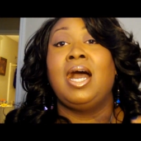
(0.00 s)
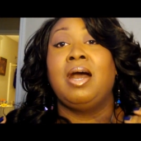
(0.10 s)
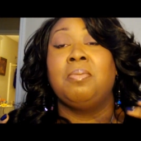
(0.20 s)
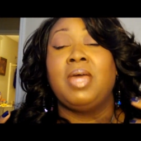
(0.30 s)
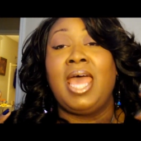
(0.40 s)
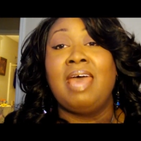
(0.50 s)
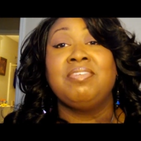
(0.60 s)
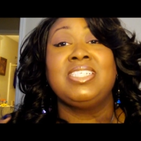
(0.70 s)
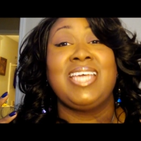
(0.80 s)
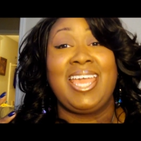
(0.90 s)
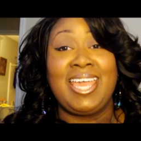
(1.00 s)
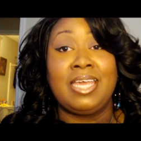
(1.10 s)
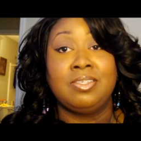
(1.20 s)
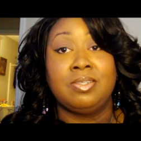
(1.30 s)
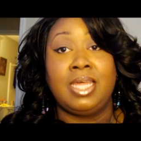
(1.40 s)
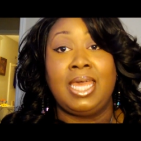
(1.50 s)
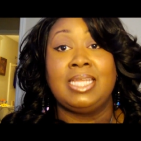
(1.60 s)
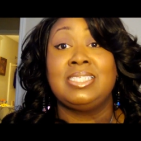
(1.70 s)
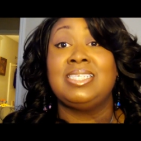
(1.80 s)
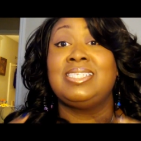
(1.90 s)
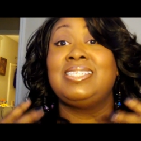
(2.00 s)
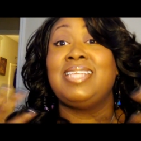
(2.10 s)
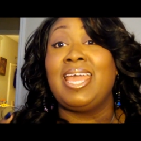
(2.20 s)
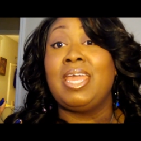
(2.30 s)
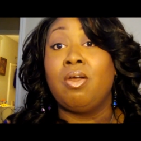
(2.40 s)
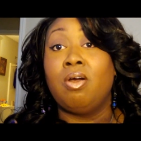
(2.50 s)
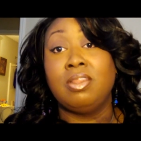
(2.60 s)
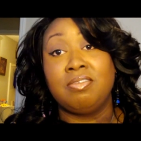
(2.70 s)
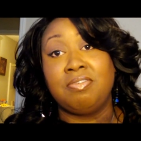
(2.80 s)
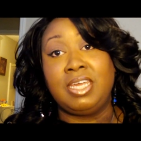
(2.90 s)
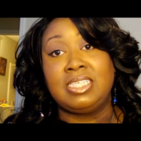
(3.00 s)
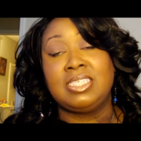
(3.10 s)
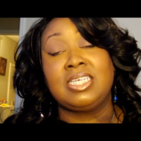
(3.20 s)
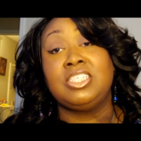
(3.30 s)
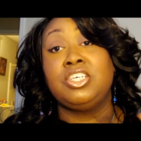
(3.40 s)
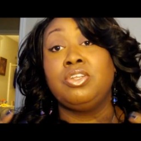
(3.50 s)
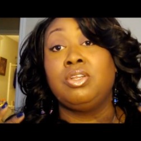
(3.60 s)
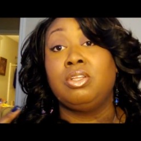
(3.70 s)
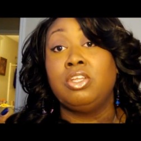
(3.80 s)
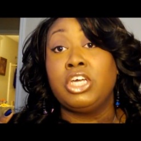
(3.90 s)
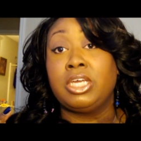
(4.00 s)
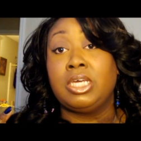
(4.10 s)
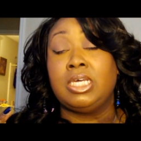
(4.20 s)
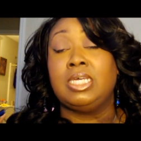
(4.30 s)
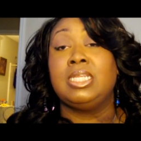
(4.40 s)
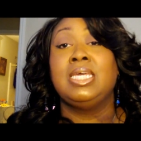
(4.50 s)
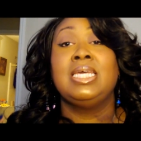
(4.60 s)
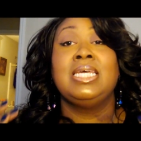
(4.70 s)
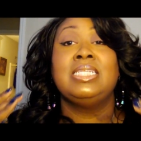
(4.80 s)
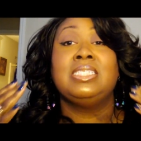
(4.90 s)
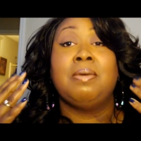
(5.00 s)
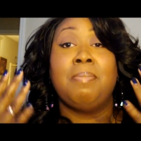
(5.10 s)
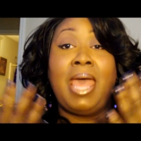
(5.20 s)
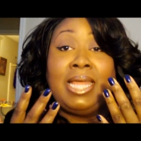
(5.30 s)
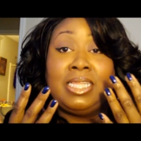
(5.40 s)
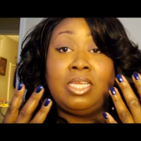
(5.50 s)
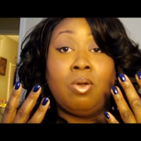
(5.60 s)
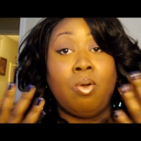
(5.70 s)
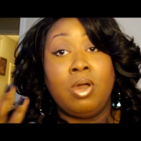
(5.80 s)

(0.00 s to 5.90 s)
um, having to handle that, to stay on the face, to continue to look good, to mat the